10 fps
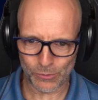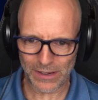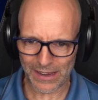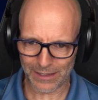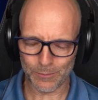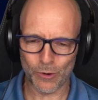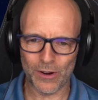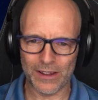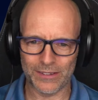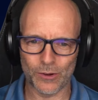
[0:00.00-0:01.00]
we had more
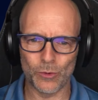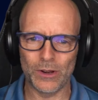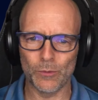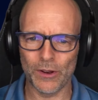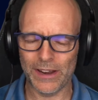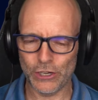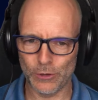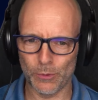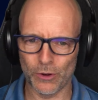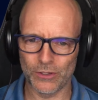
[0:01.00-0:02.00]
or less only one
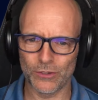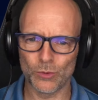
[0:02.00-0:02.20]
entry point